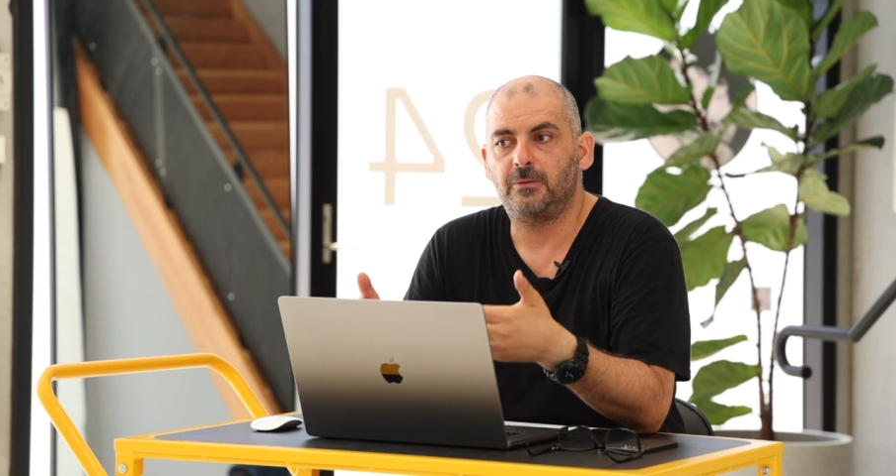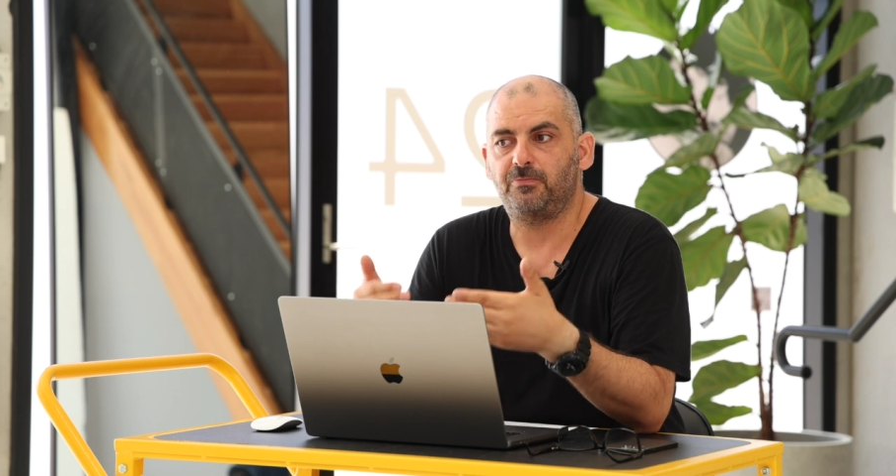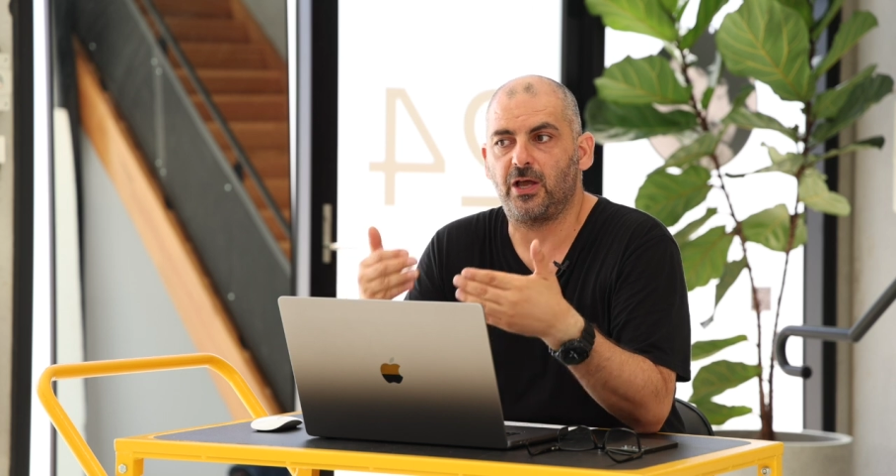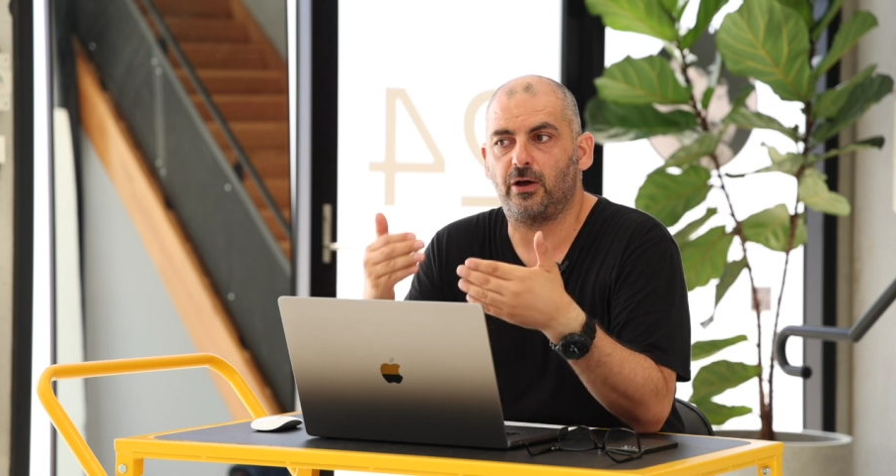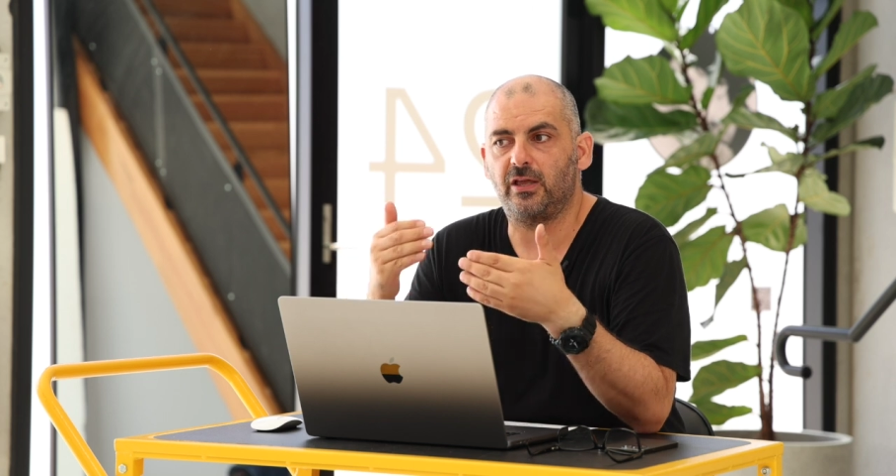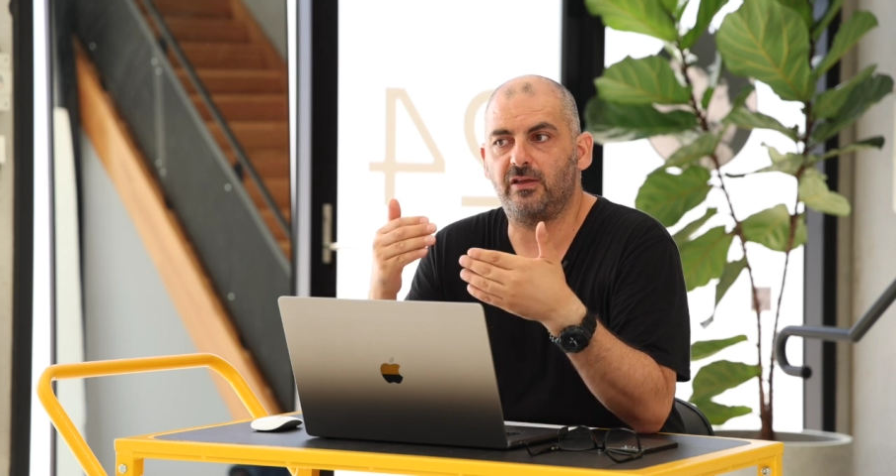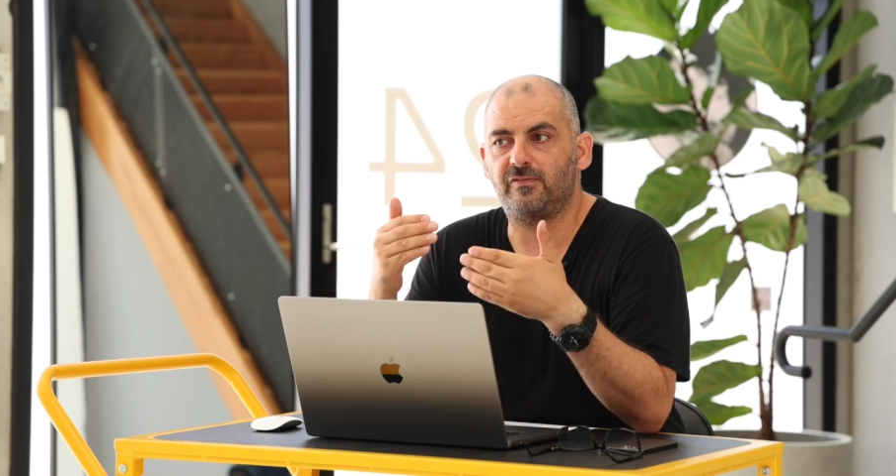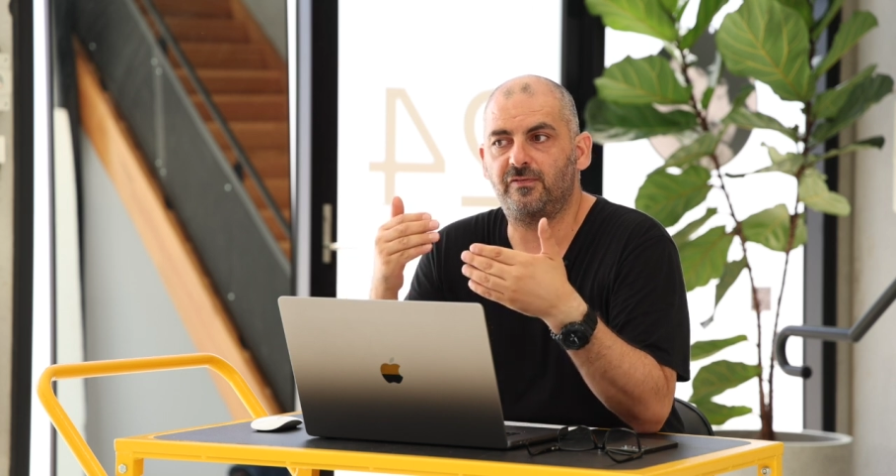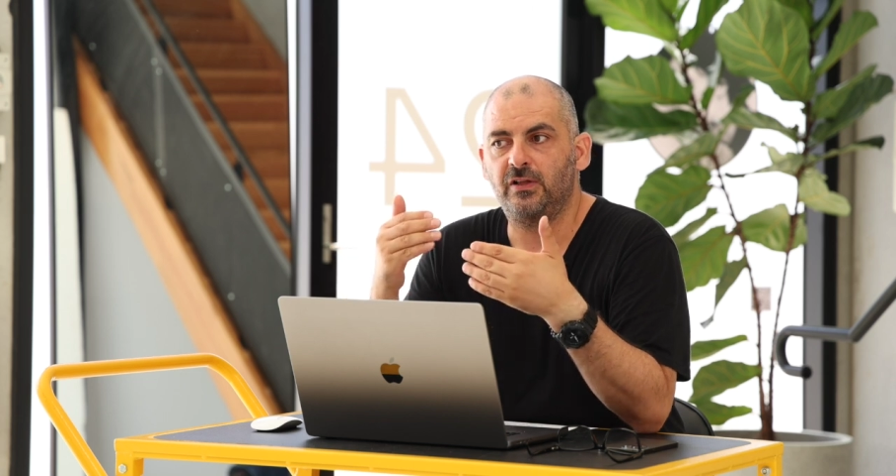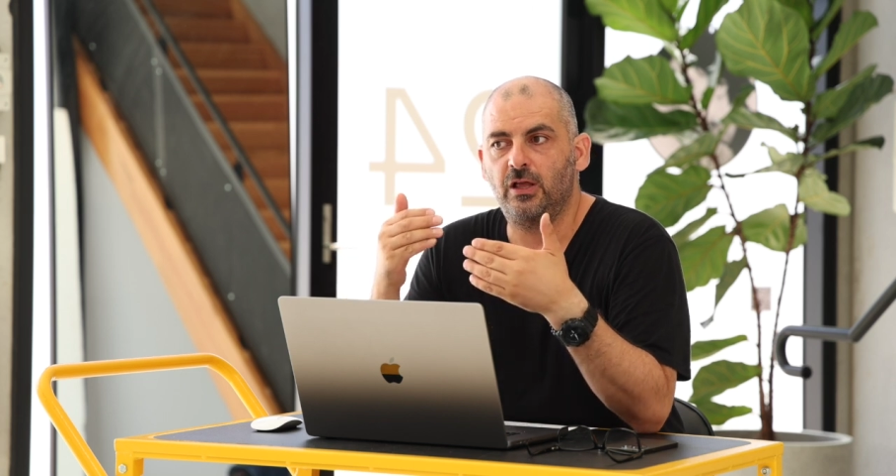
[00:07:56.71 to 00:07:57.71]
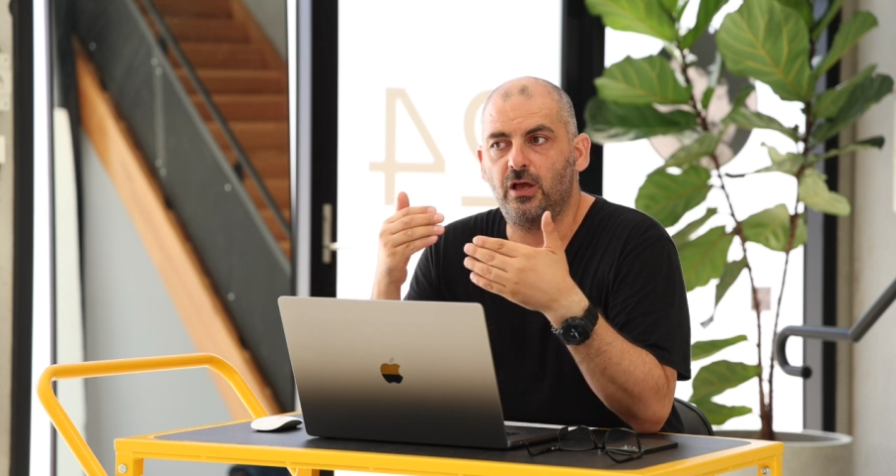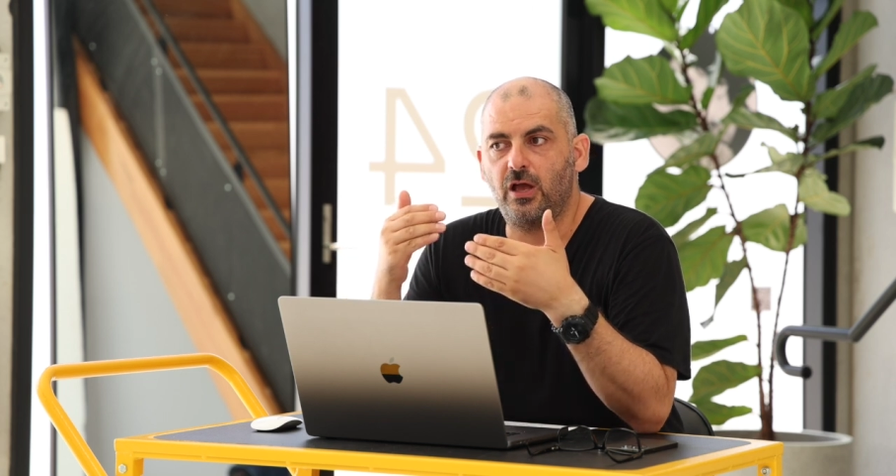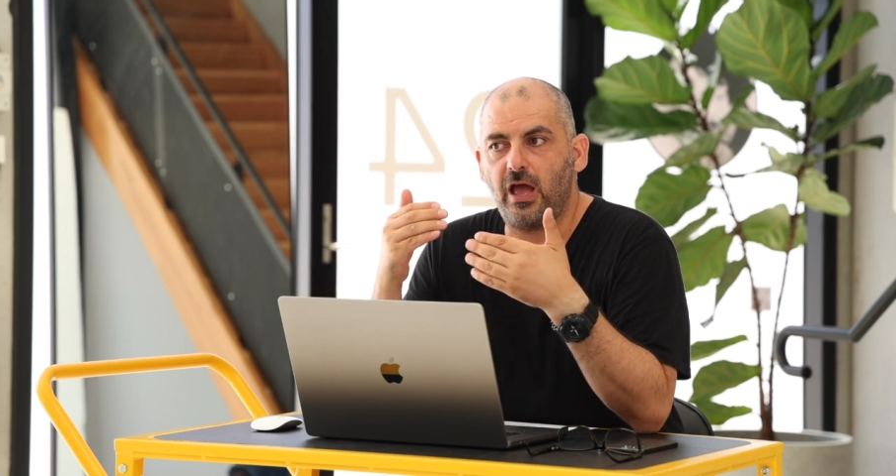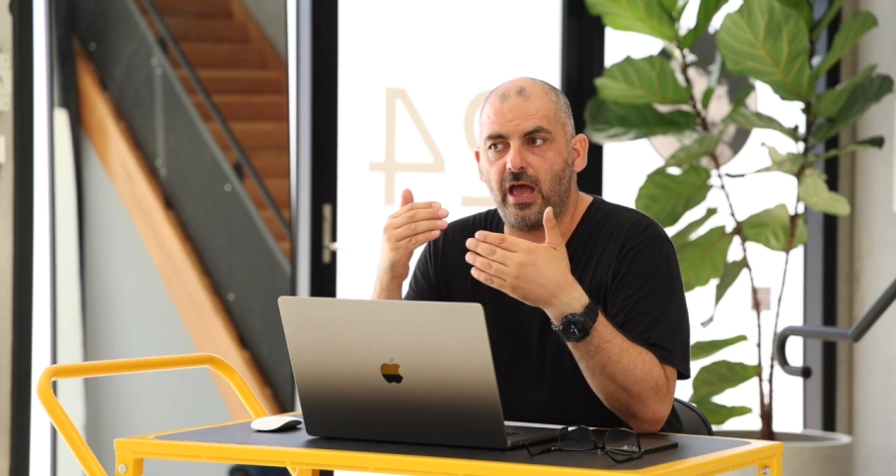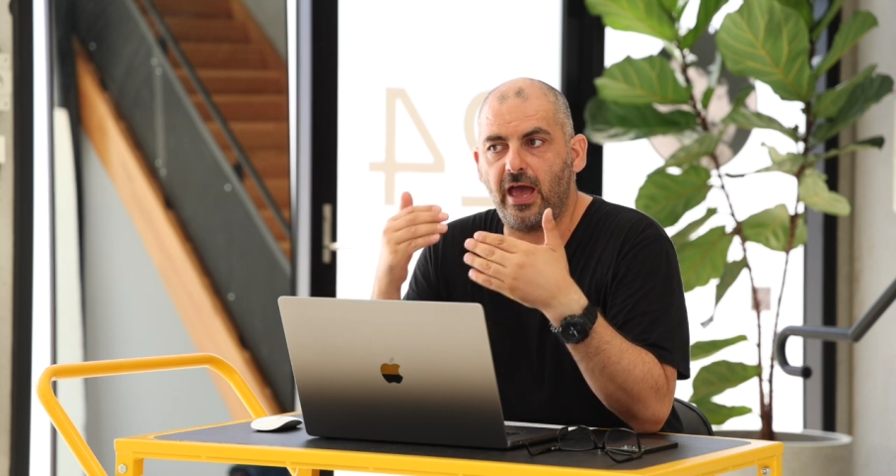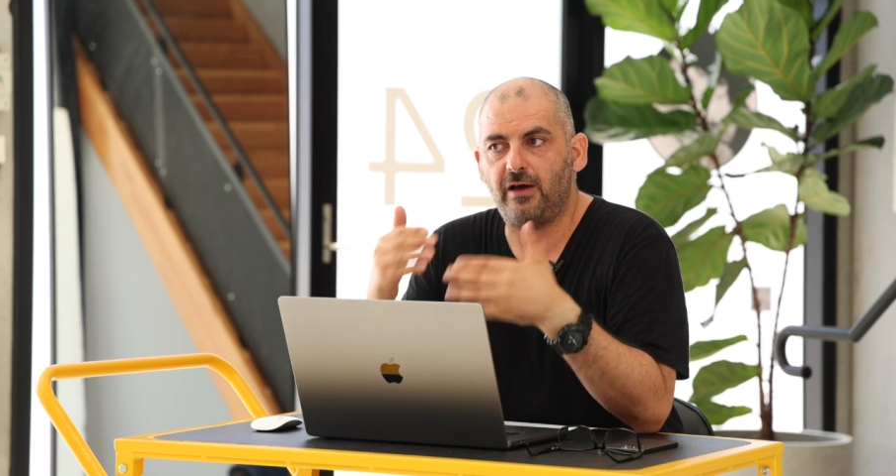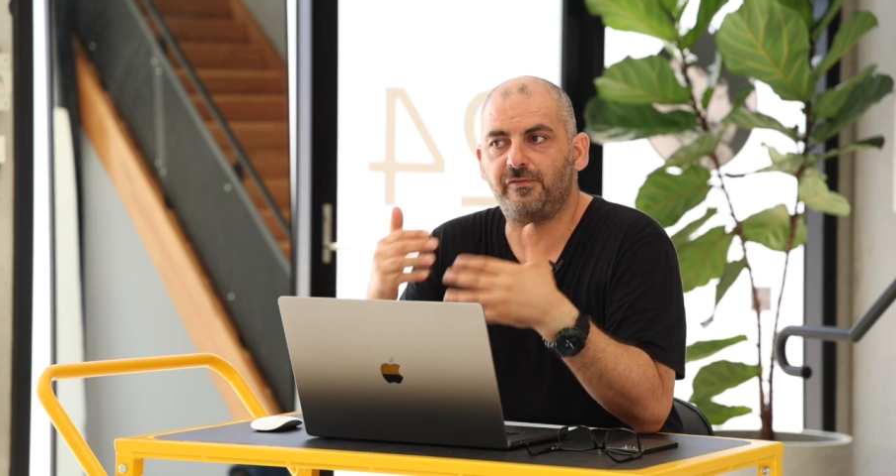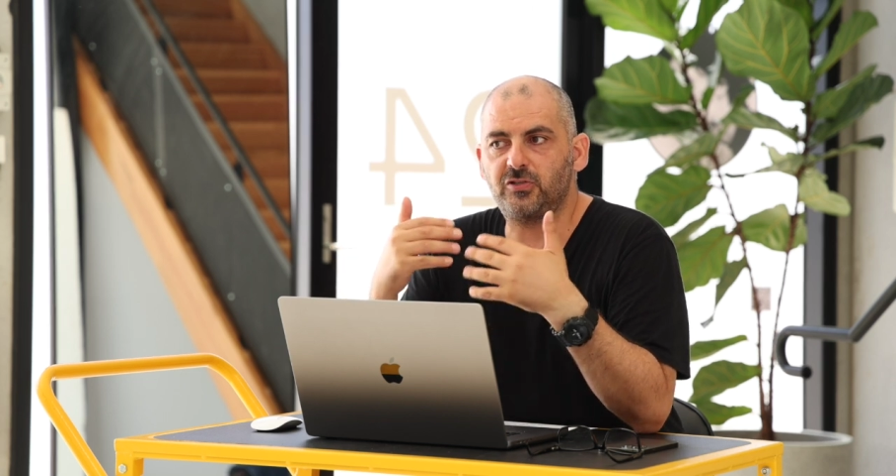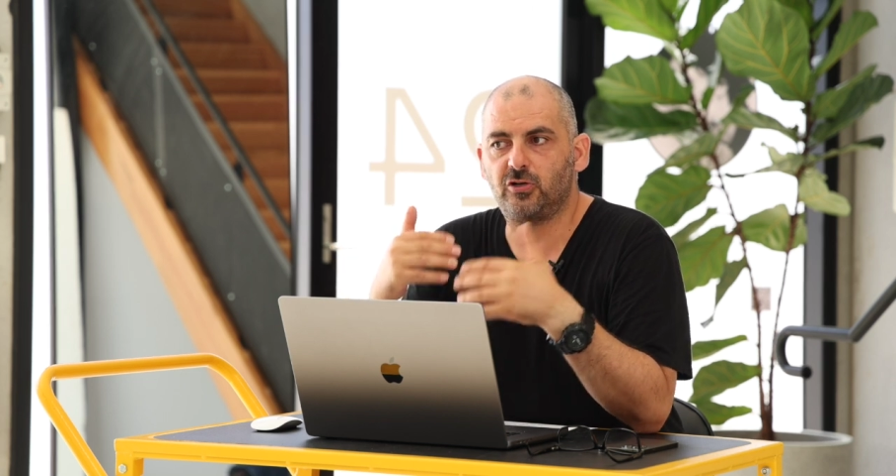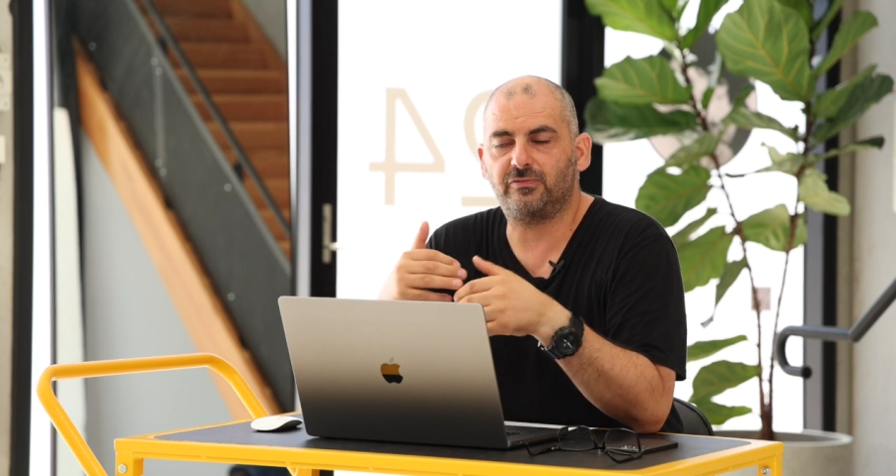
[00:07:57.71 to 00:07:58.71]
Now, if our
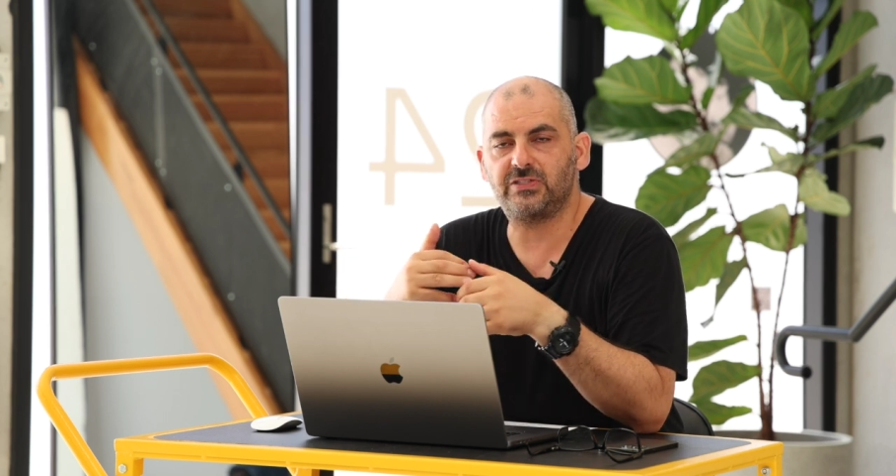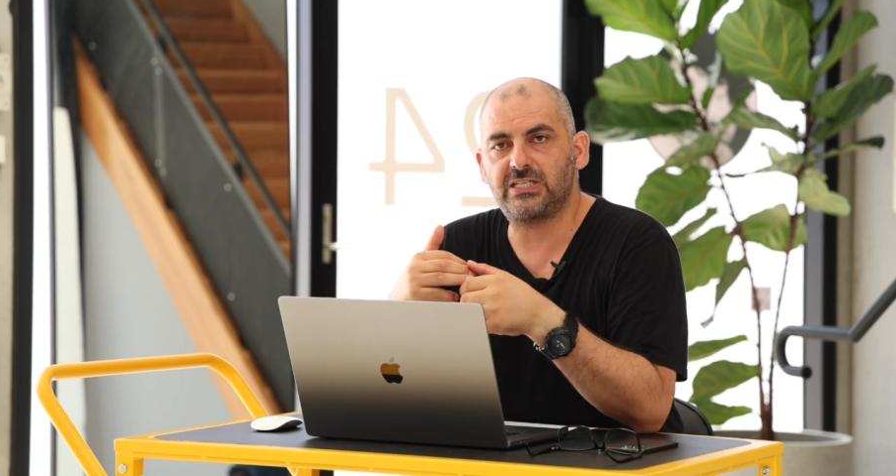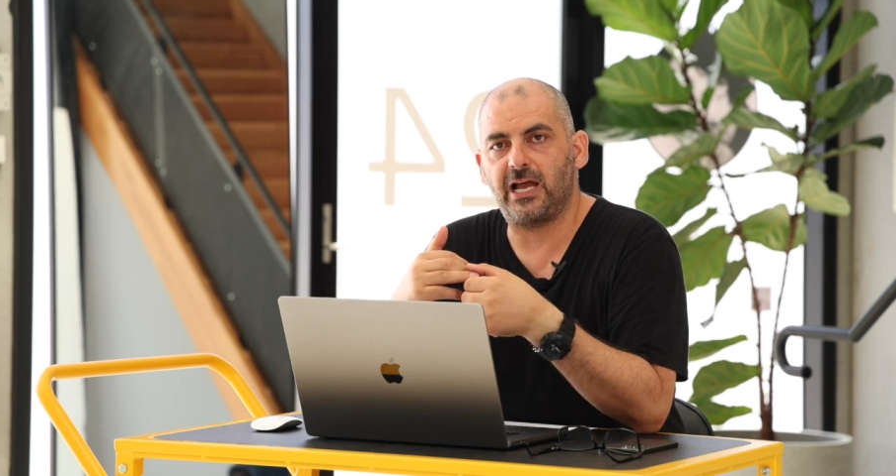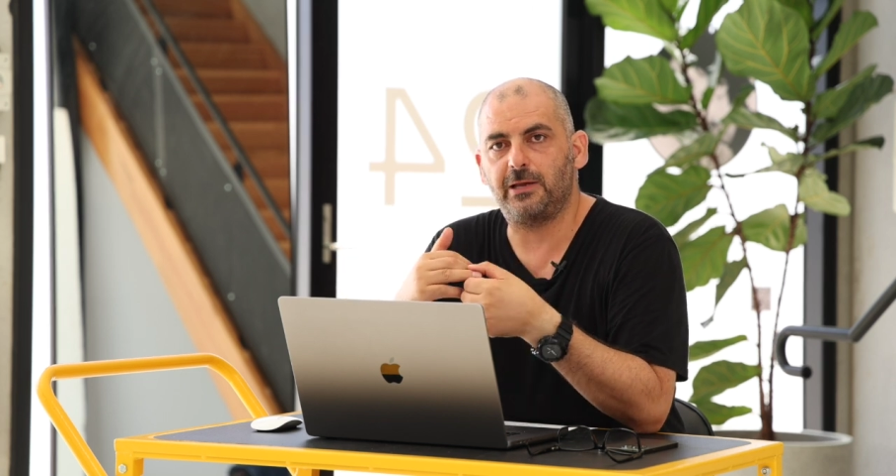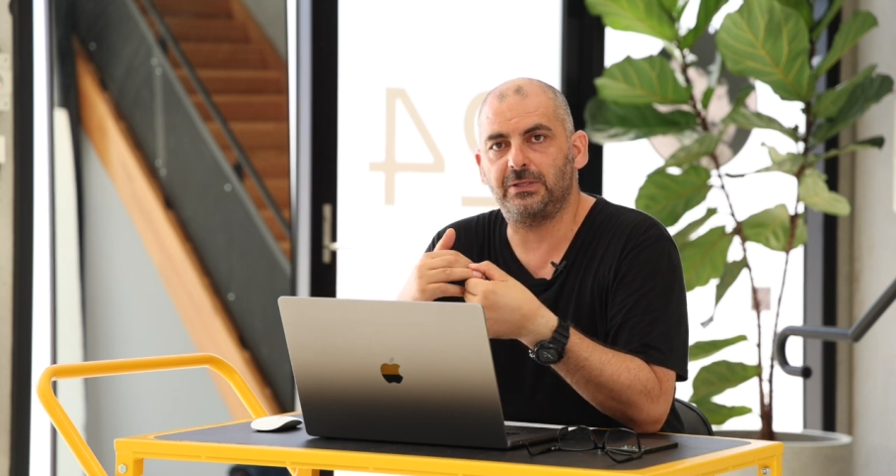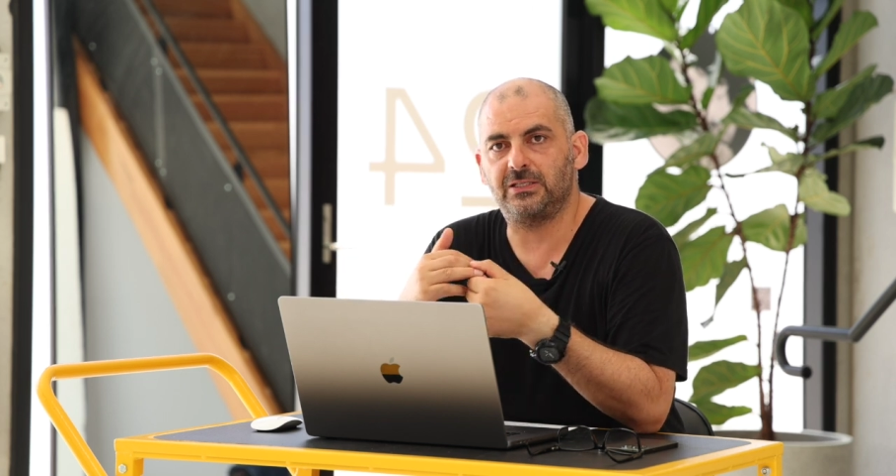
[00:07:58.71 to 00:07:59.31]
photographers came